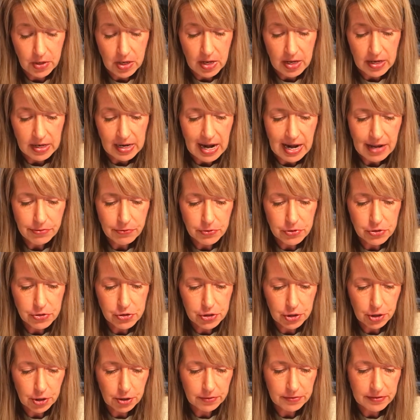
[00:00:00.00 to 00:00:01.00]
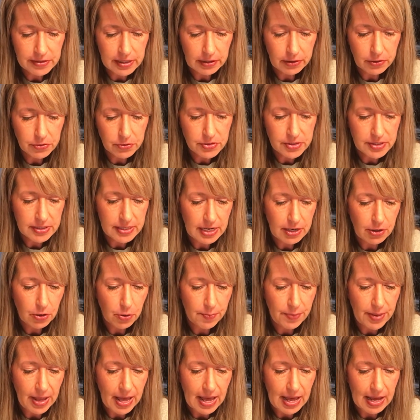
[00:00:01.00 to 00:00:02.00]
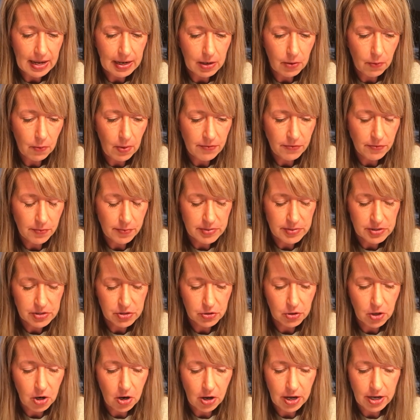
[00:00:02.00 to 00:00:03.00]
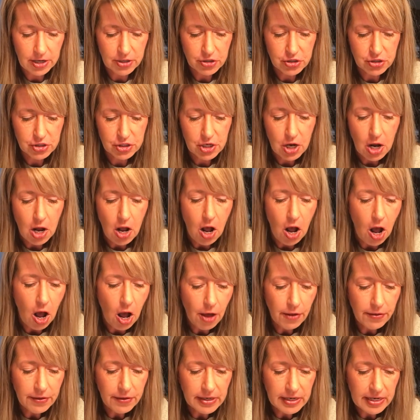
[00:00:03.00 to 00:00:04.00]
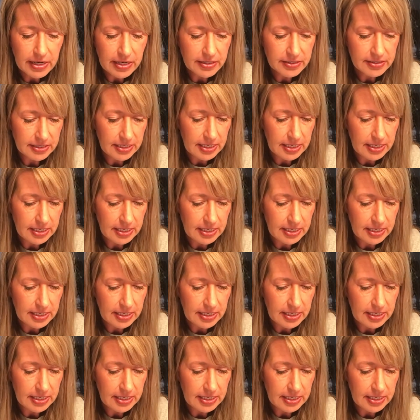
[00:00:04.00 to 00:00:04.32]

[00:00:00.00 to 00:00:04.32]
Catherine jerked the elucidator back away from Mr. Hodge. "All the kids